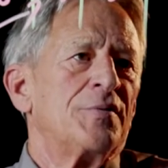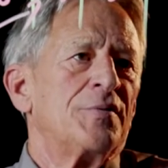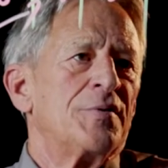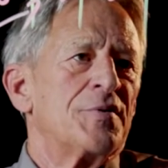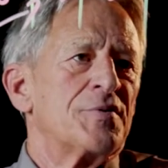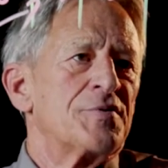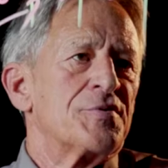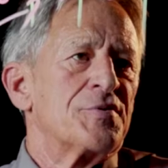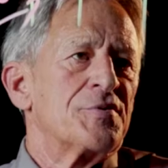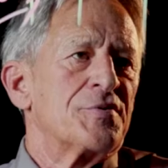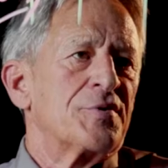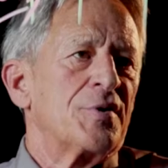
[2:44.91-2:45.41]

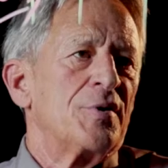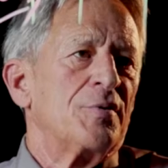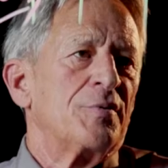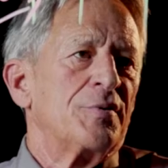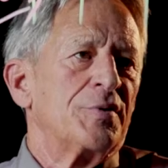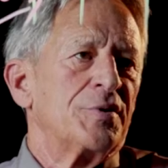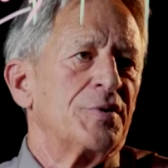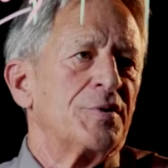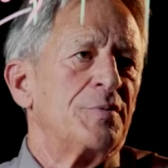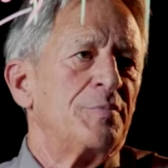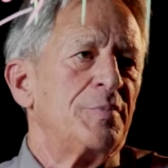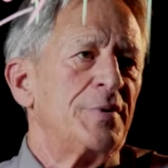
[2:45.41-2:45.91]
This is
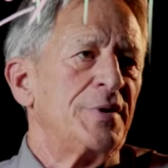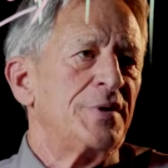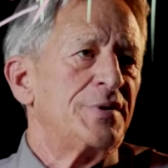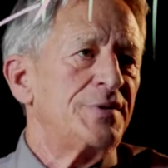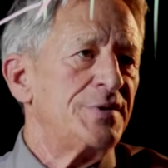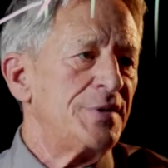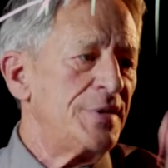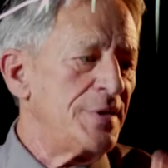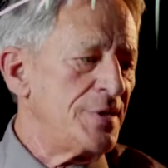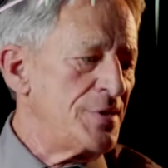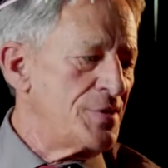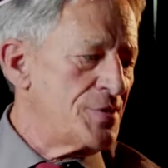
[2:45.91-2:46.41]
going to be
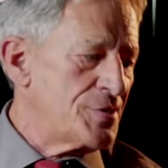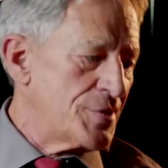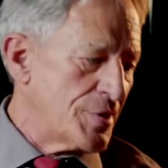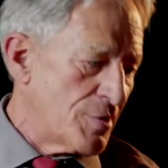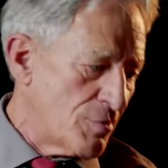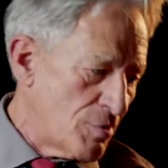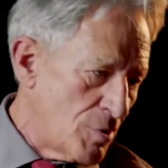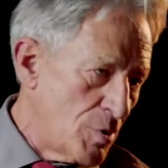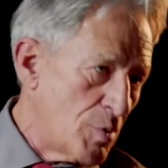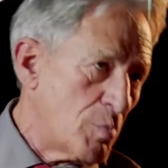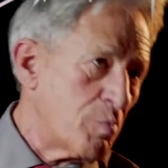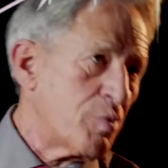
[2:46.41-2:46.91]

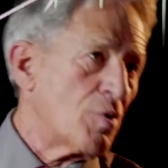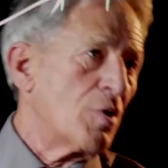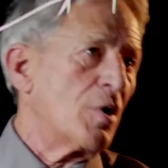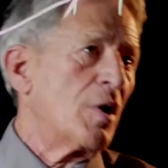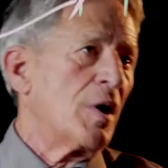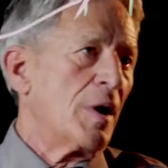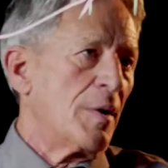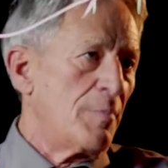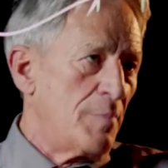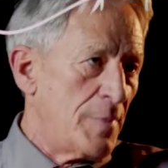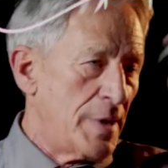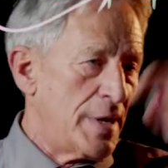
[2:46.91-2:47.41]
T0
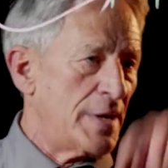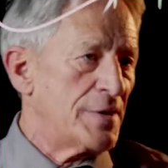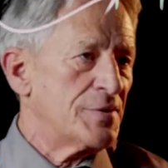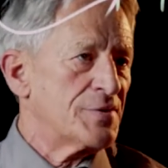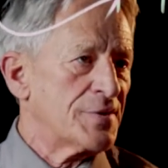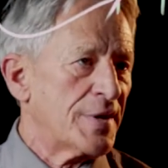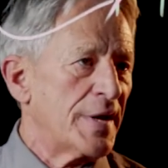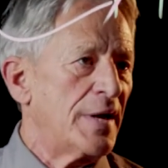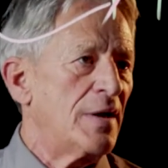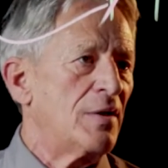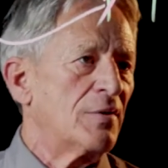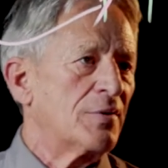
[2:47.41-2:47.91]
prime
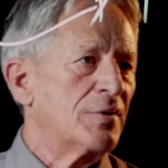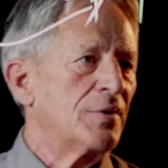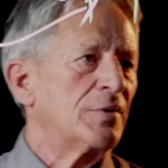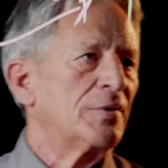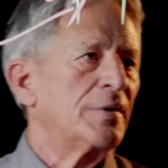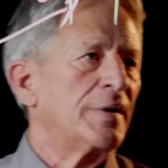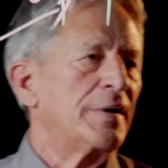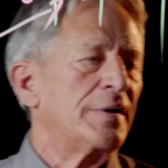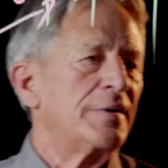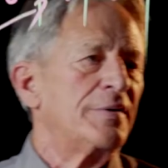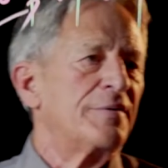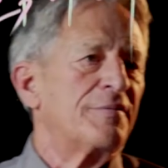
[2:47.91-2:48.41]
as
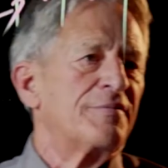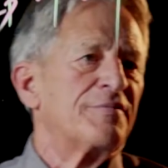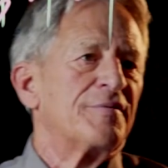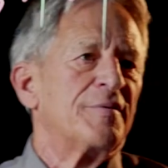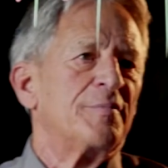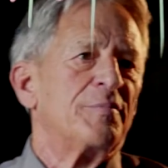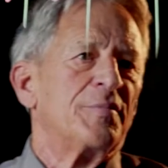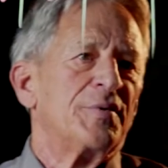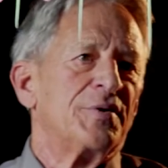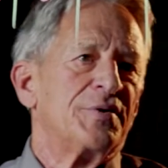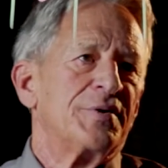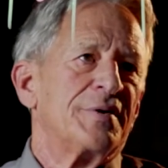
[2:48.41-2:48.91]
calculated
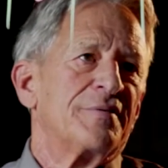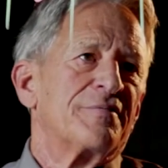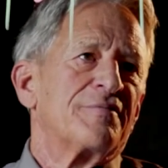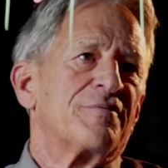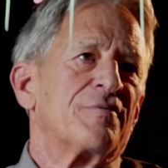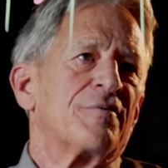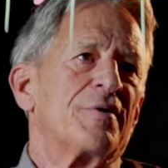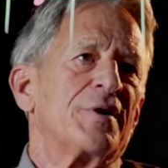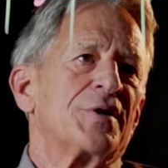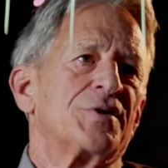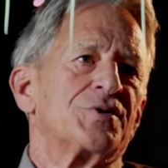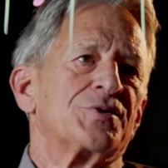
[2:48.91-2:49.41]
from the
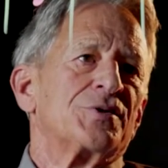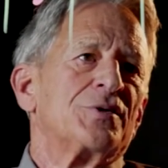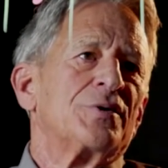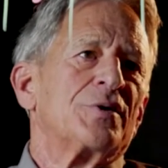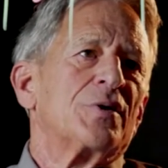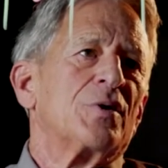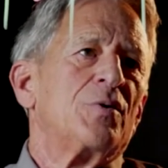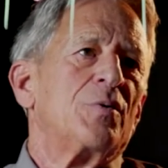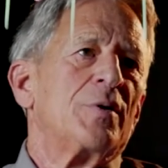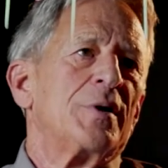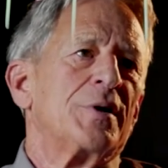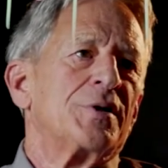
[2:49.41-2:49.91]
differential
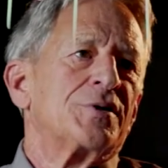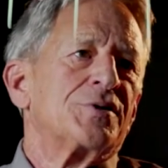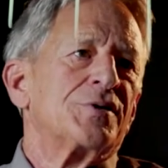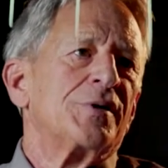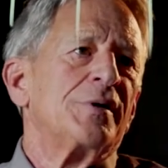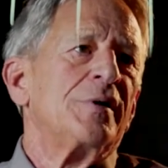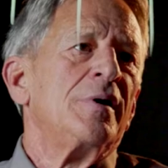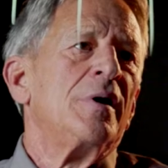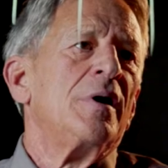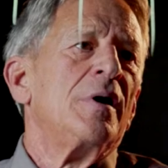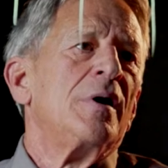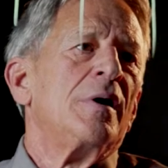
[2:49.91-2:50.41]

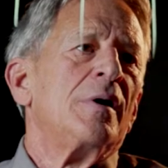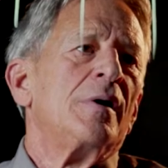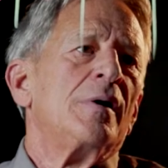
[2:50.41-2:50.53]
equation.